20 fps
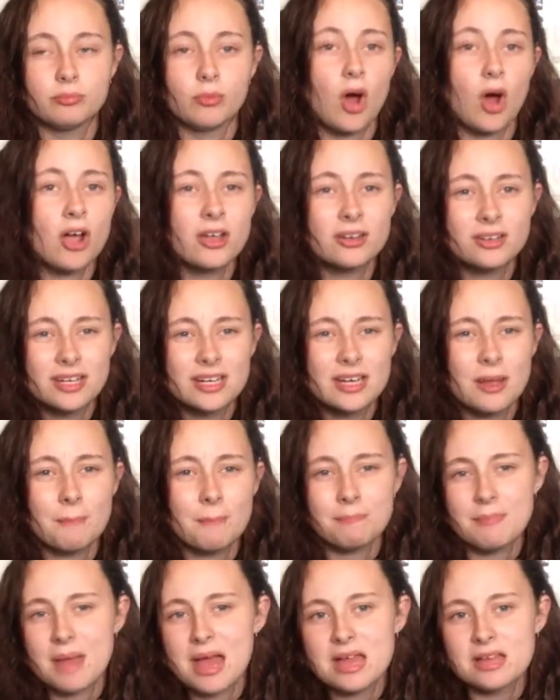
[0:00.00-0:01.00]
only a
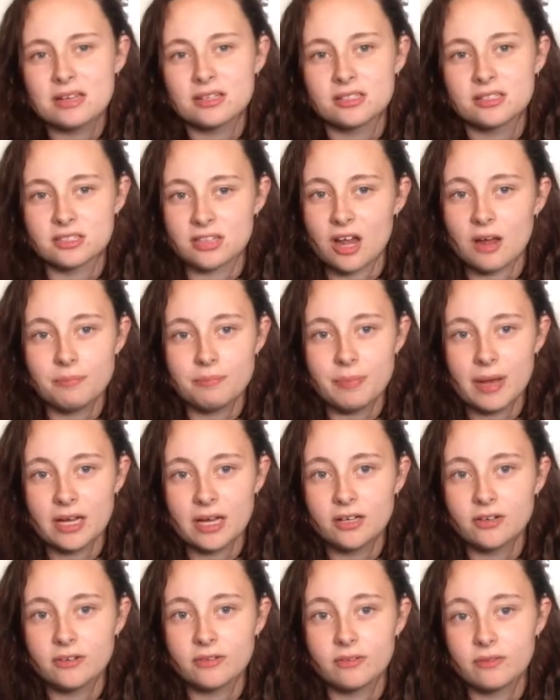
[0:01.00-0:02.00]
main
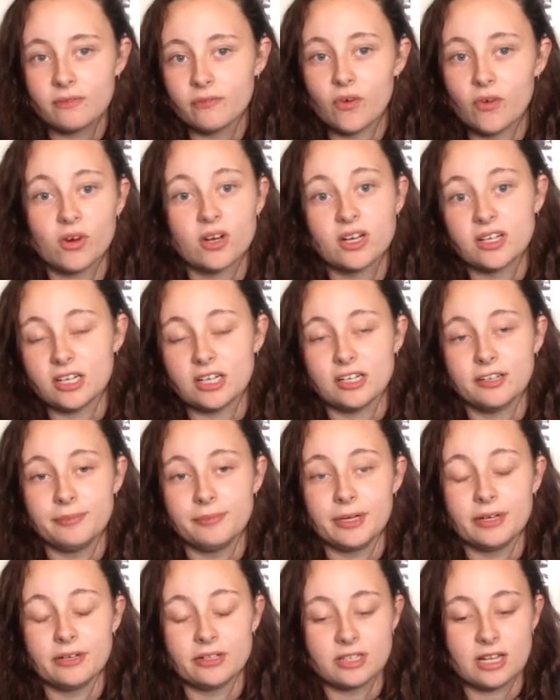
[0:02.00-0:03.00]
suspect for the
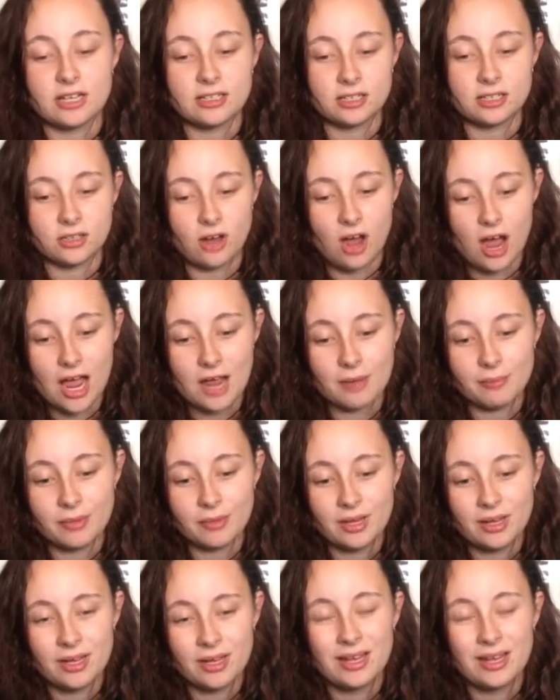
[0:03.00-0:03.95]
disappearance at the time.